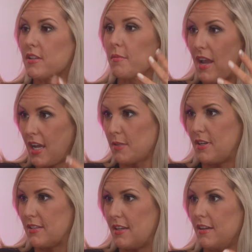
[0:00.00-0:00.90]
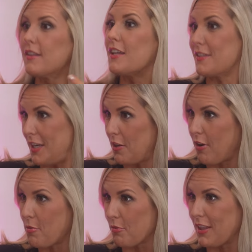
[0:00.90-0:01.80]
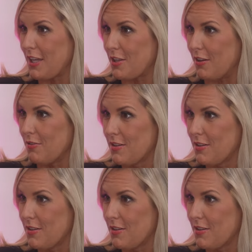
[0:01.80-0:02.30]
so my husband he's an Enneagram 3 like you.